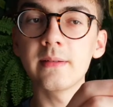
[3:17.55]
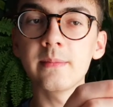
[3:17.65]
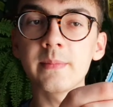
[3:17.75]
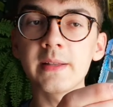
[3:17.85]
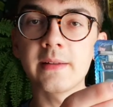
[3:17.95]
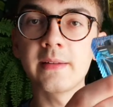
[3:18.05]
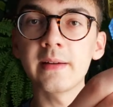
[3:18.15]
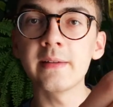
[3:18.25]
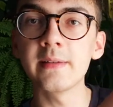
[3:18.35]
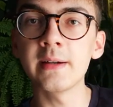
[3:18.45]
but as you
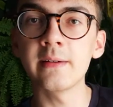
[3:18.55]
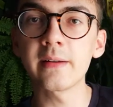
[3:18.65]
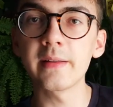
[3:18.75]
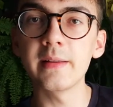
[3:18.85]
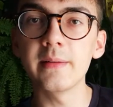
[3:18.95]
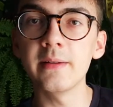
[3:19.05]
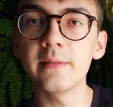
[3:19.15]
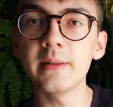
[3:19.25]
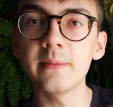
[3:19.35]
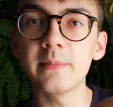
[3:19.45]
can see I already
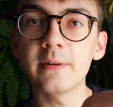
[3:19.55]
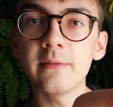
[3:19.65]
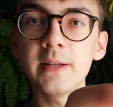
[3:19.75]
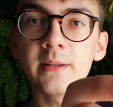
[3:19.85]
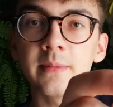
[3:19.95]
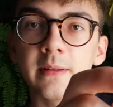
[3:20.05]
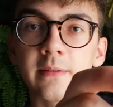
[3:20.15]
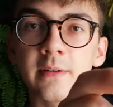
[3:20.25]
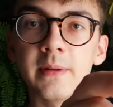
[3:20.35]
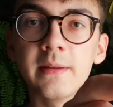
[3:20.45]
used up quite a bit
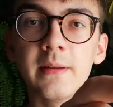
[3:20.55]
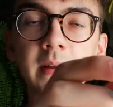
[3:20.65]
from it.